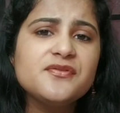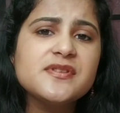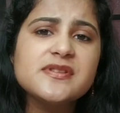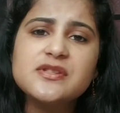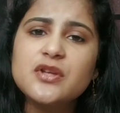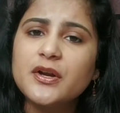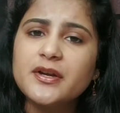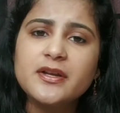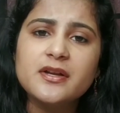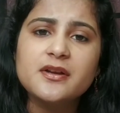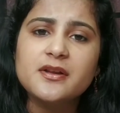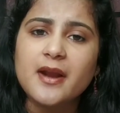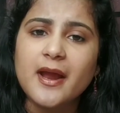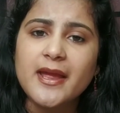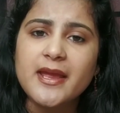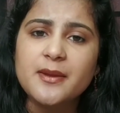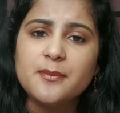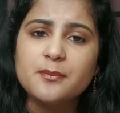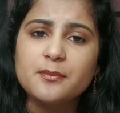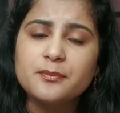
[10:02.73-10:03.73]
is not a
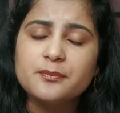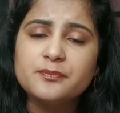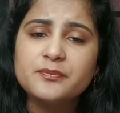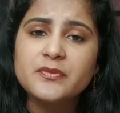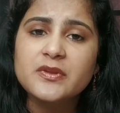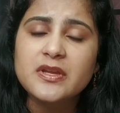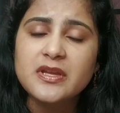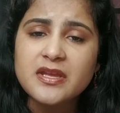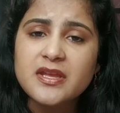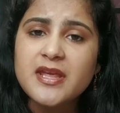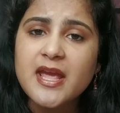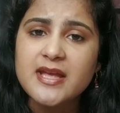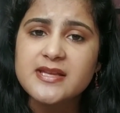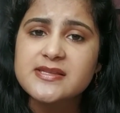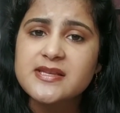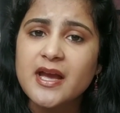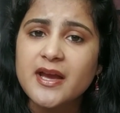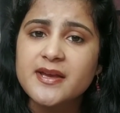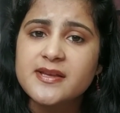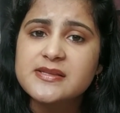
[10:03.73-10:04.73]
crime.
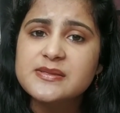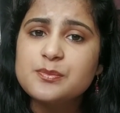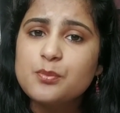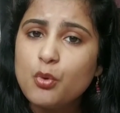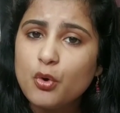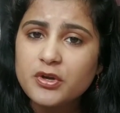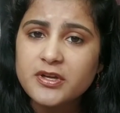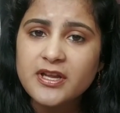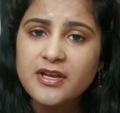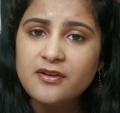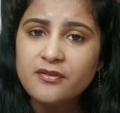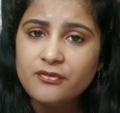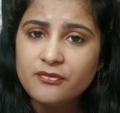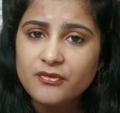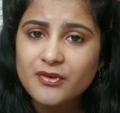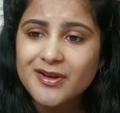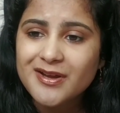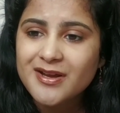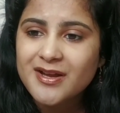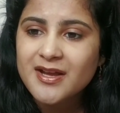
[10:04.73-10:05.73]
Yes, guys, motive
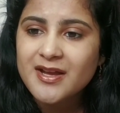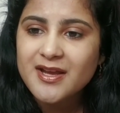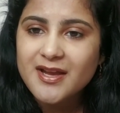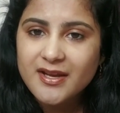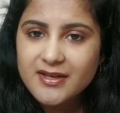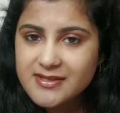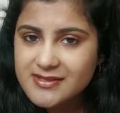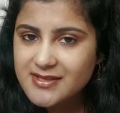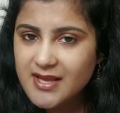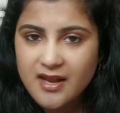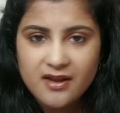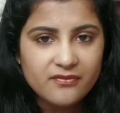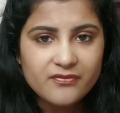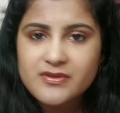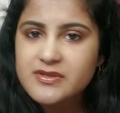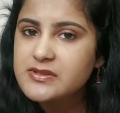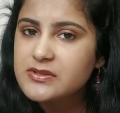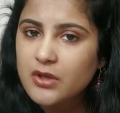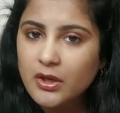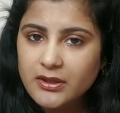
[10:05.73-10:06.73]
itself
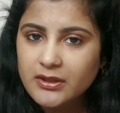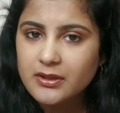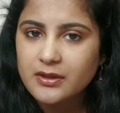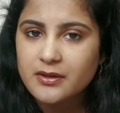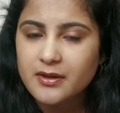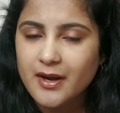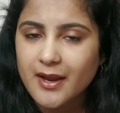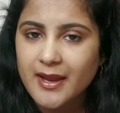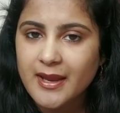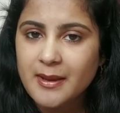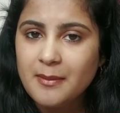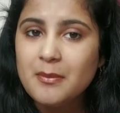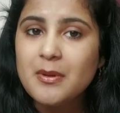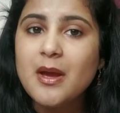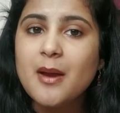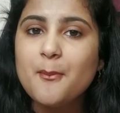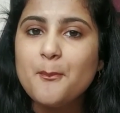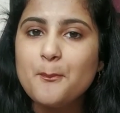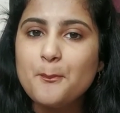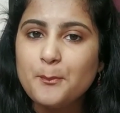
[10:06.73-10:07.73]
is not a crime,
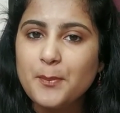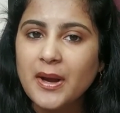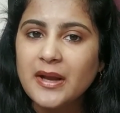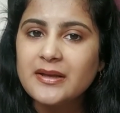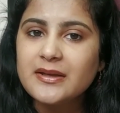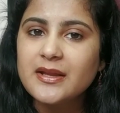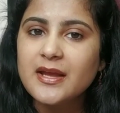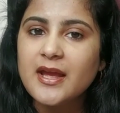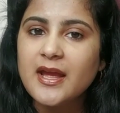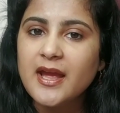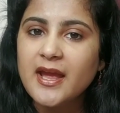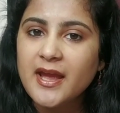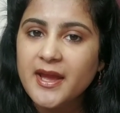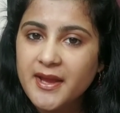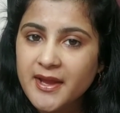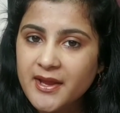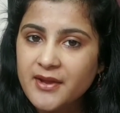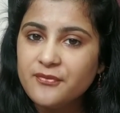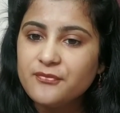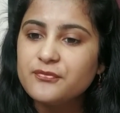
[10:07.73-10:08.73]
but
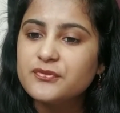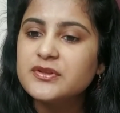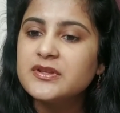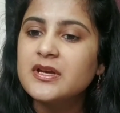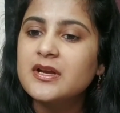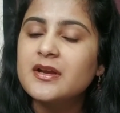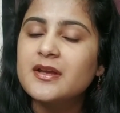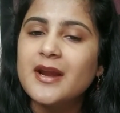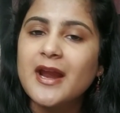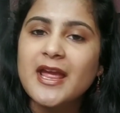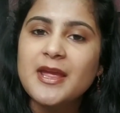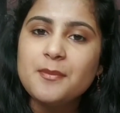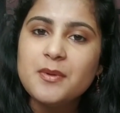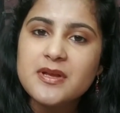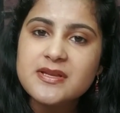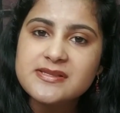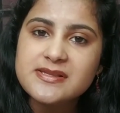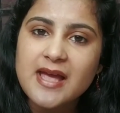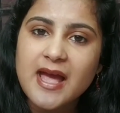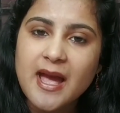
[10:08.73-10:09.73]
if the crime
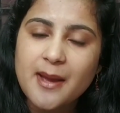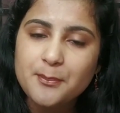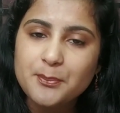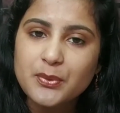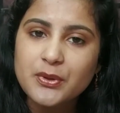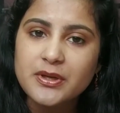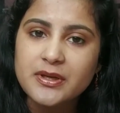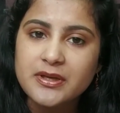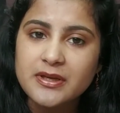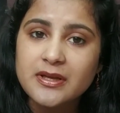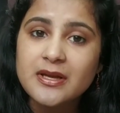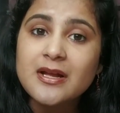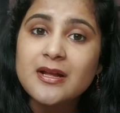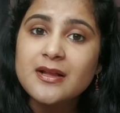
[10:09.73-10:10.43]
has happened,